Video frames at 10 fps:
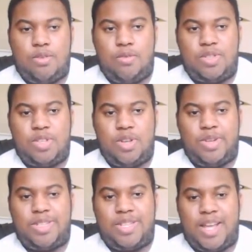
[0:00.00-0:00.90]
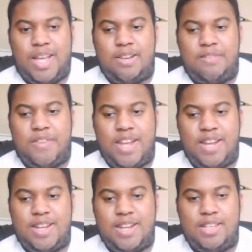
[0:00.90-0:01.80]
who is known as the King of the
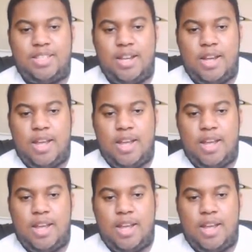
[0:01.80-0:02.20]
Indies,